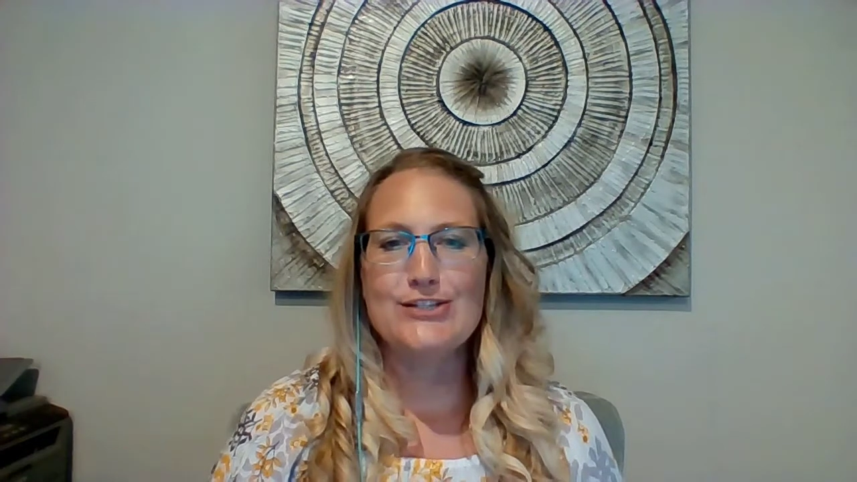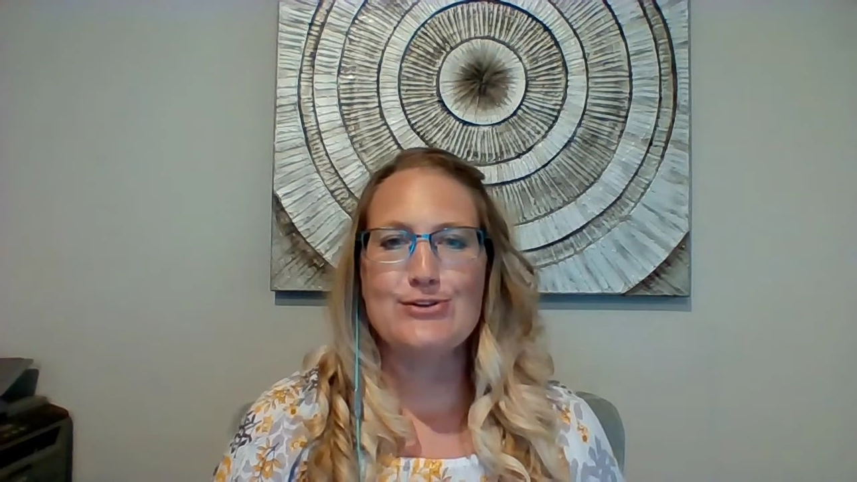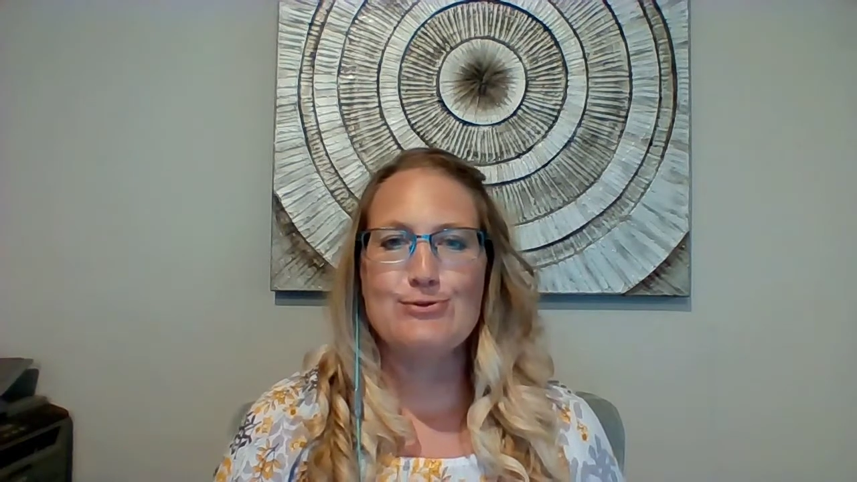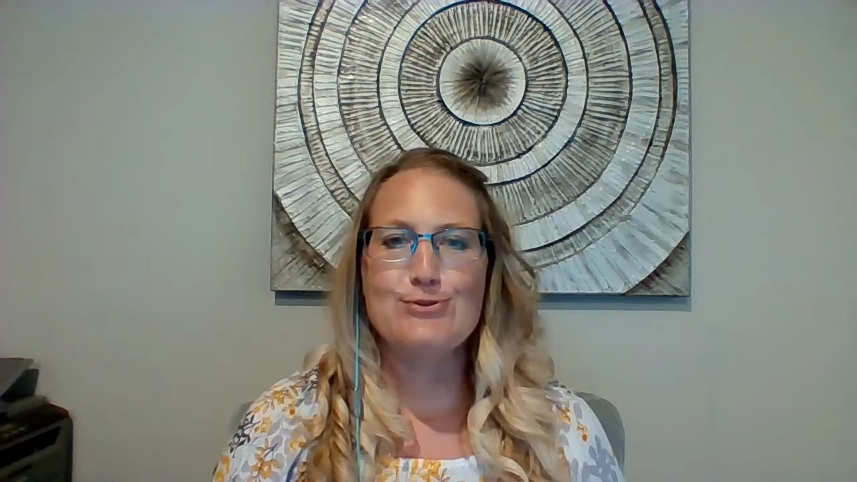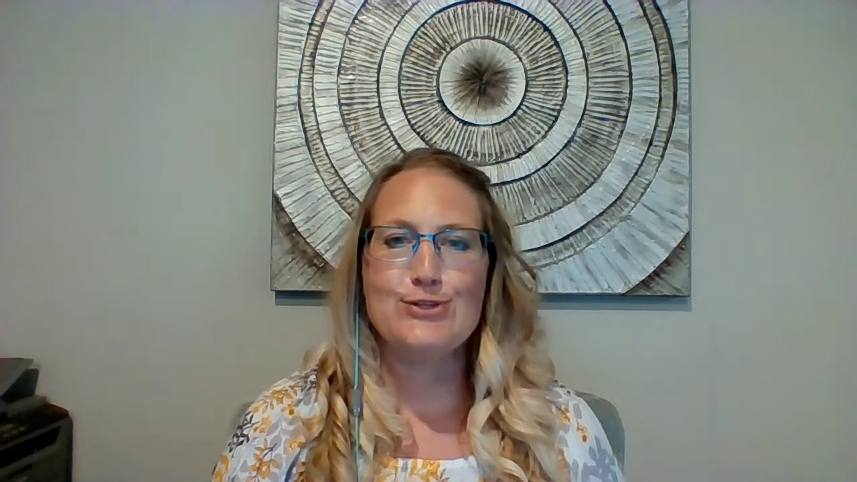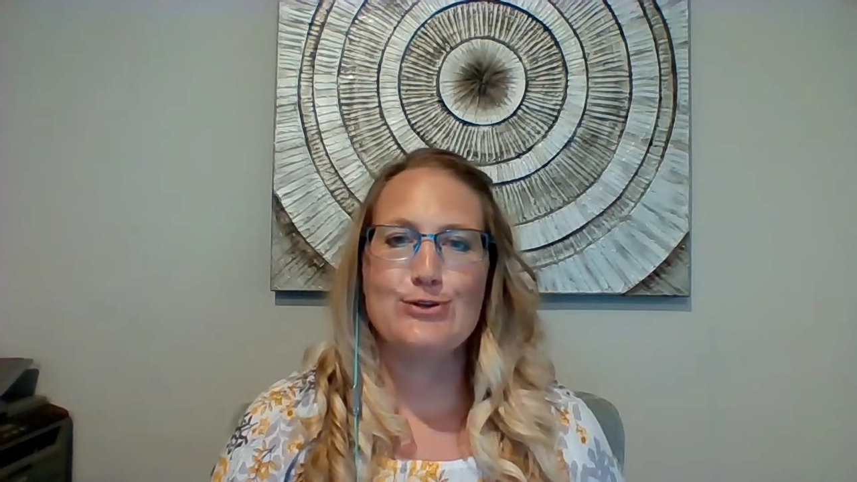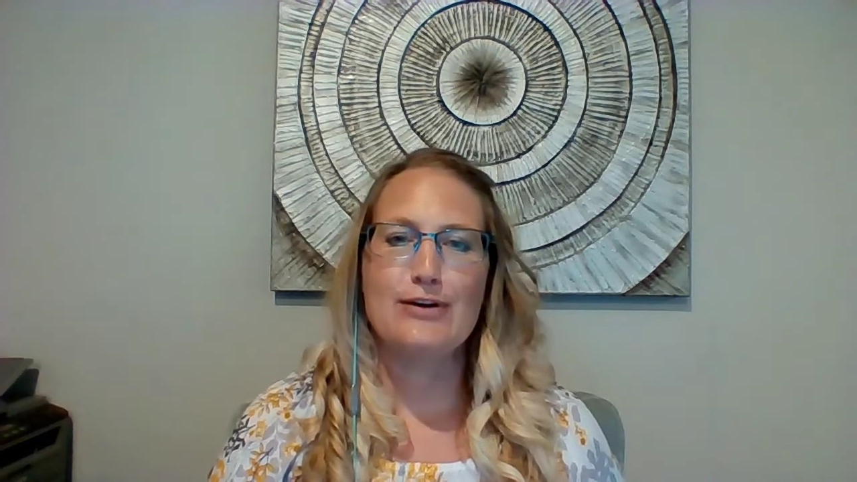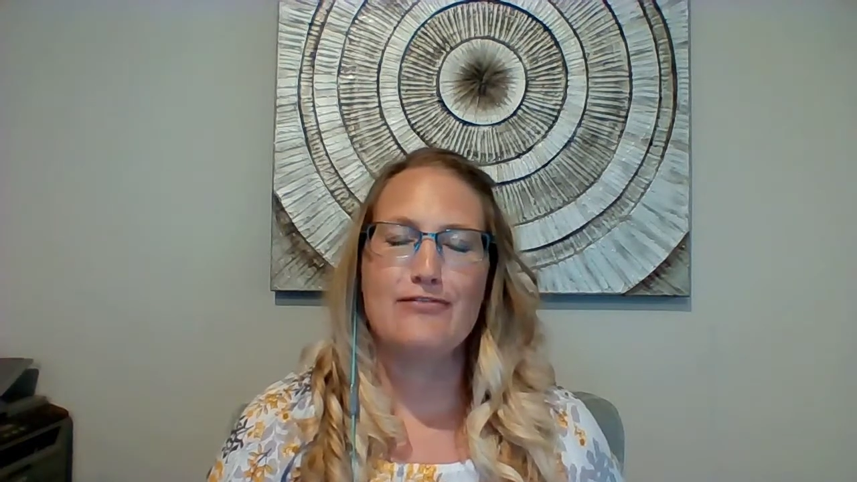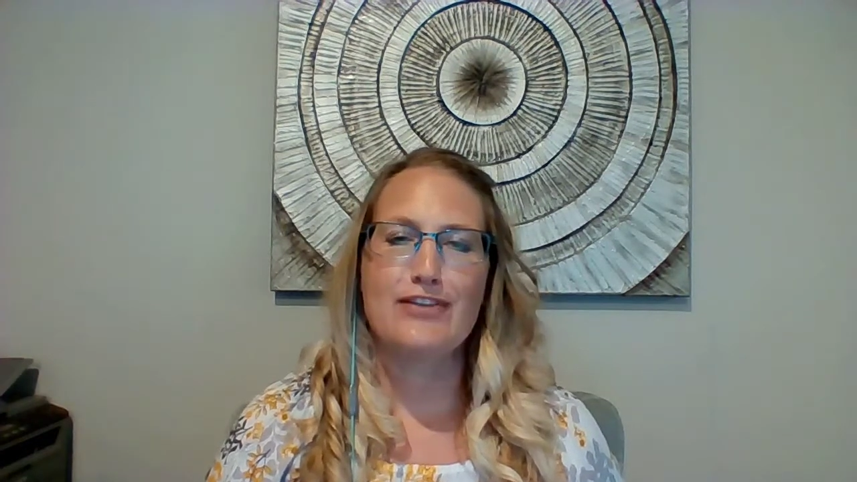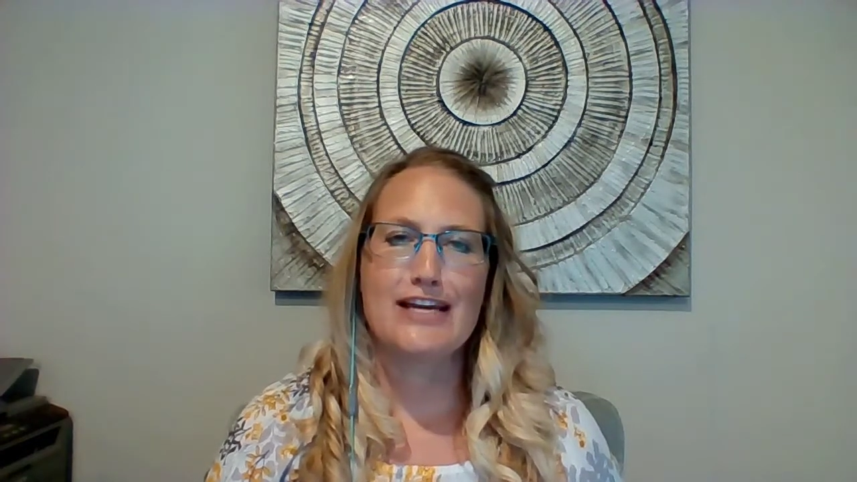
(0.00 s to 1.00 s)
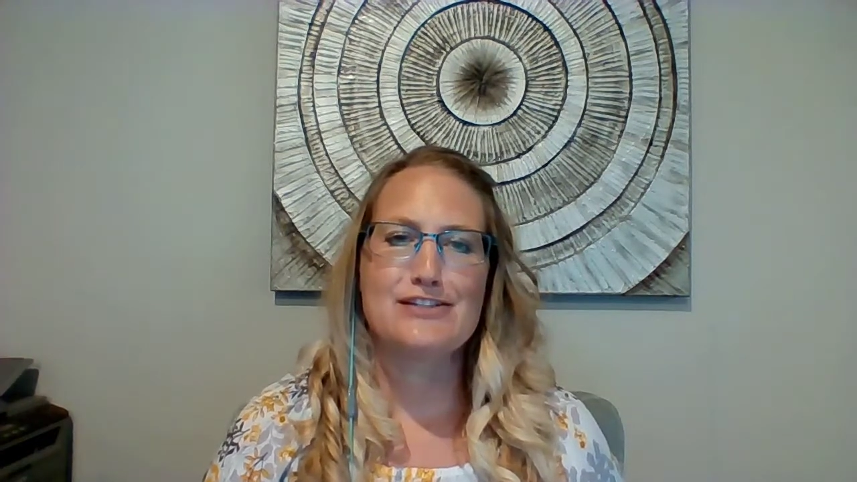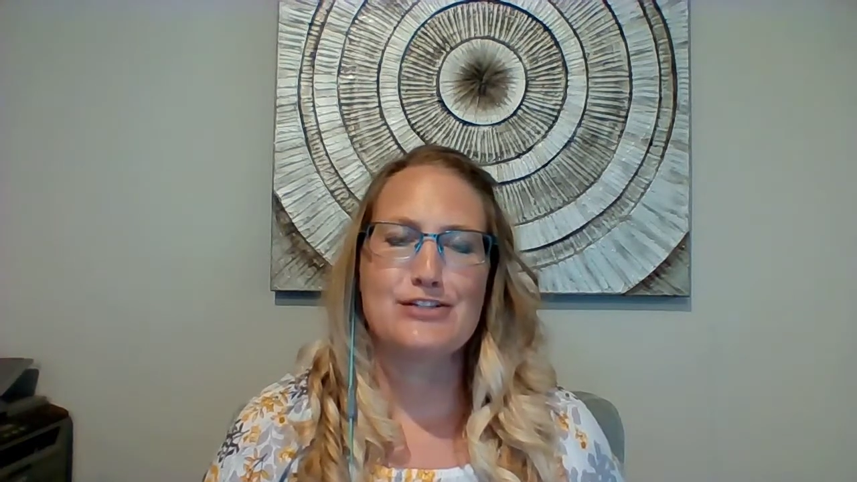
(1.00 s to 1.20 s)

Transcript: do you do if guests